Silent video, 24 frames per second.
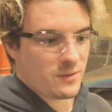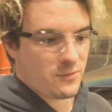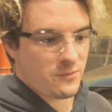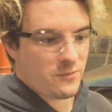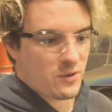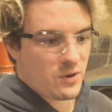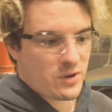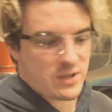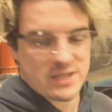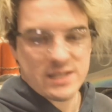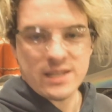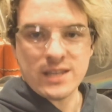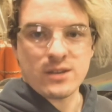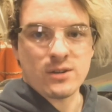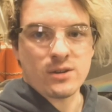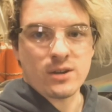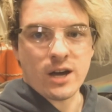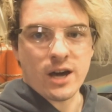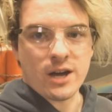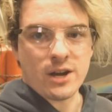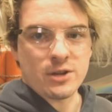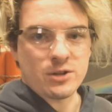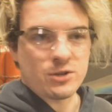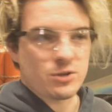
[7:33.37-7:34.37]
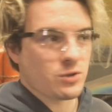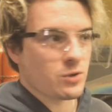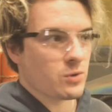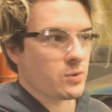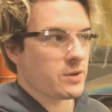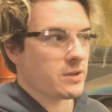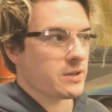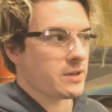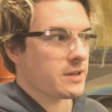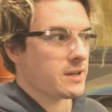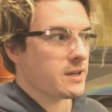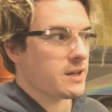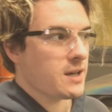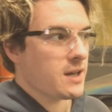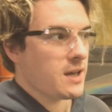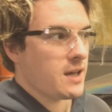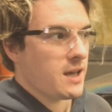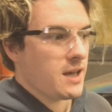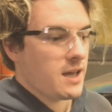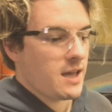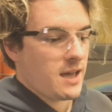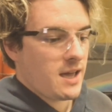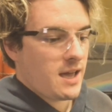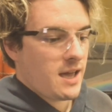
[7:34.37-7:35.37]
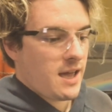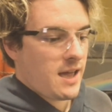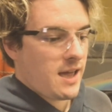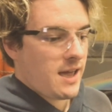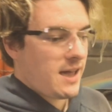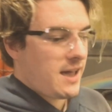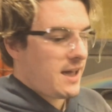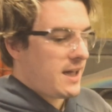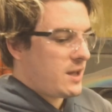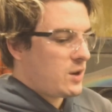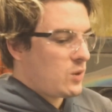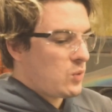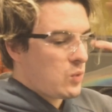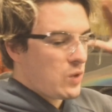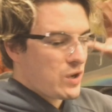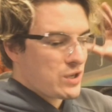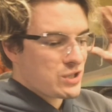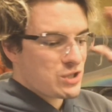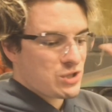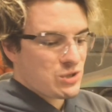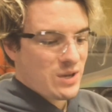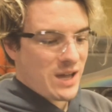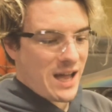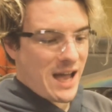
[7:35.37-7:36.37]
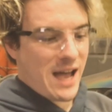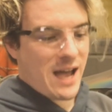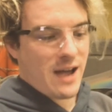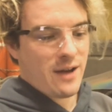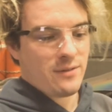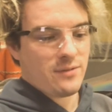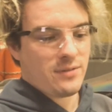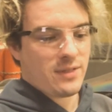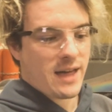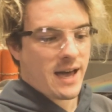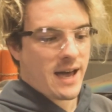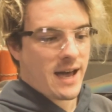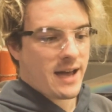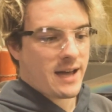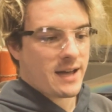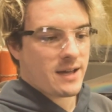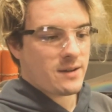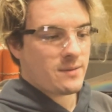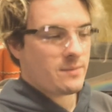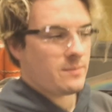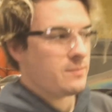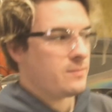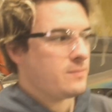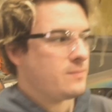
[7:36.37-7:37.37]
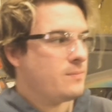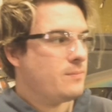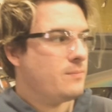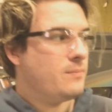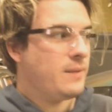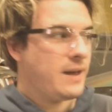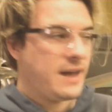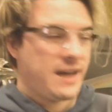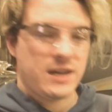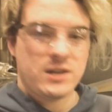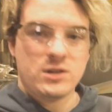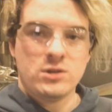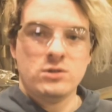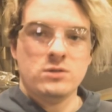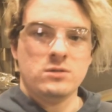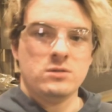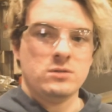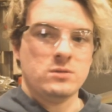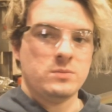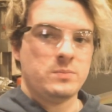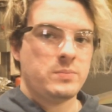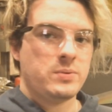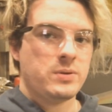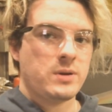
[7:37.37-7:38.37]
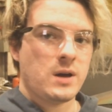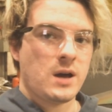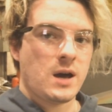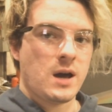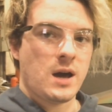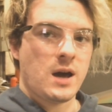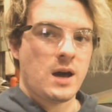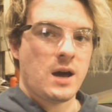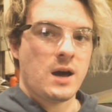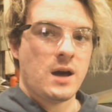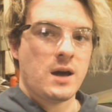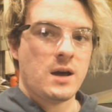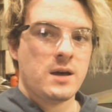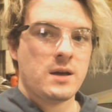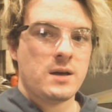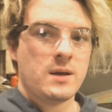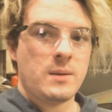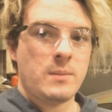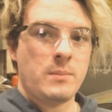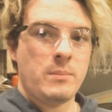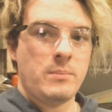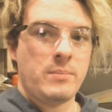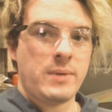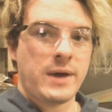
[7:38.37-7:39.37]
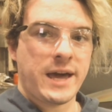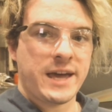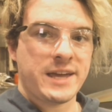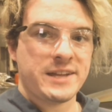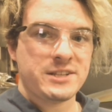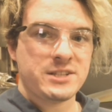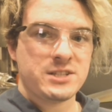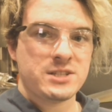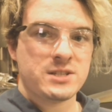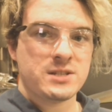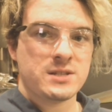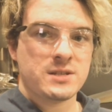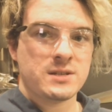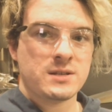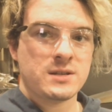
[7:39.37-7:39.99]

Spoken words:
first thing you got to do really. And once you have that main hoop bent